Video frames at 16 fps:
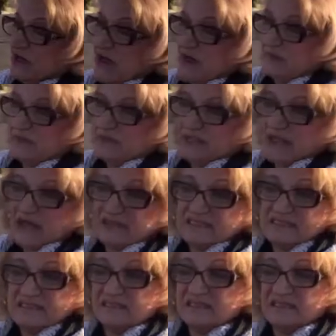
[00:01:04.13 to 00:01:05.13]
come.
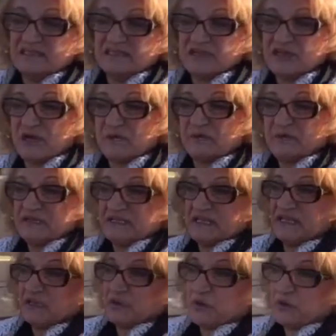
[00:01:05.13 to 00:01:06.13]
Lots of shopping
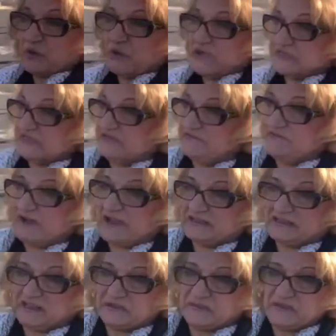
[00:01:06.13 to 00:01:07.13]
center owners
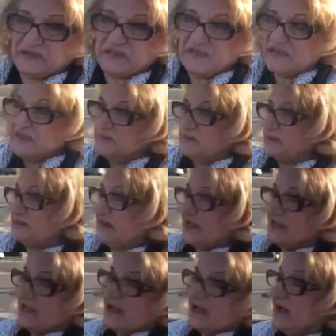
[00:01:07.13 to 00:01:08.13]
inviting me. But
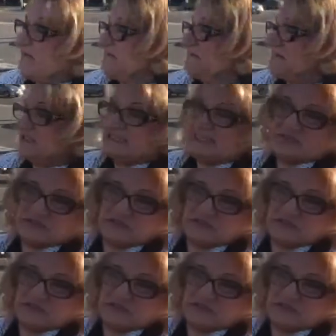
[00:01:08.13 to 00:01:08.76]
I love this